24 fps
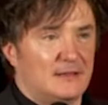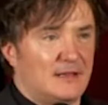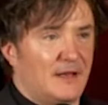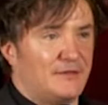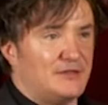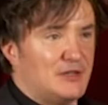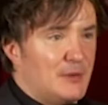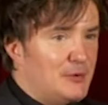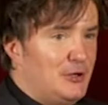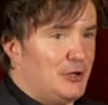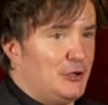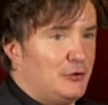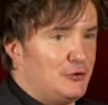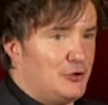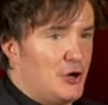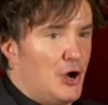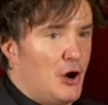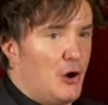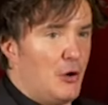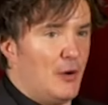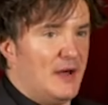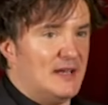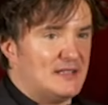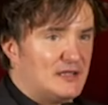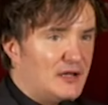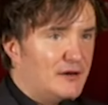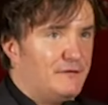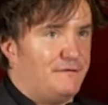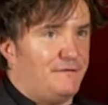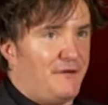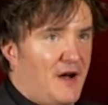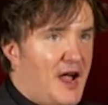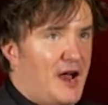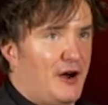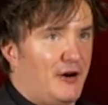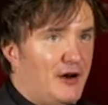If somebody you know is on
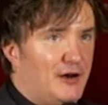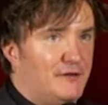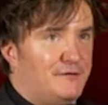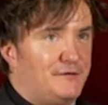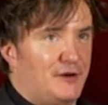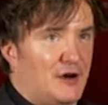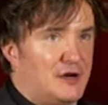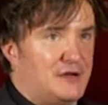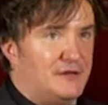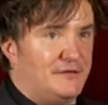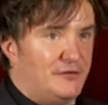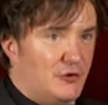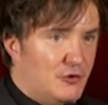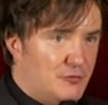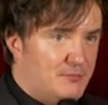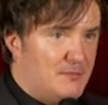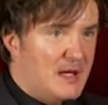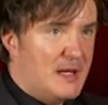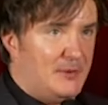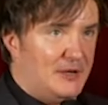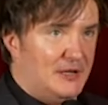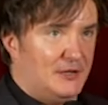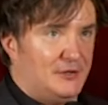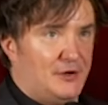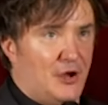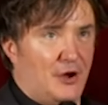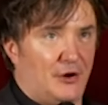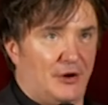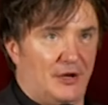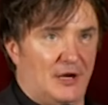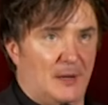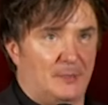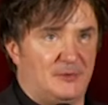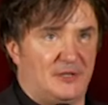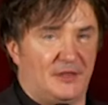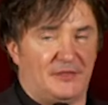fire in front of you, maybe you'll
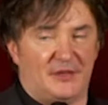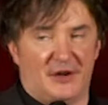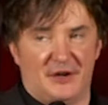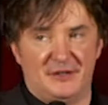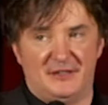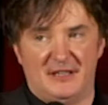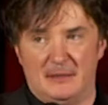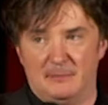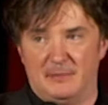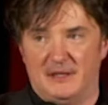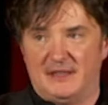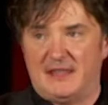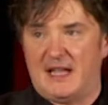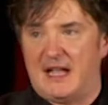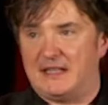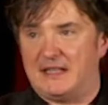knock it up to 13, but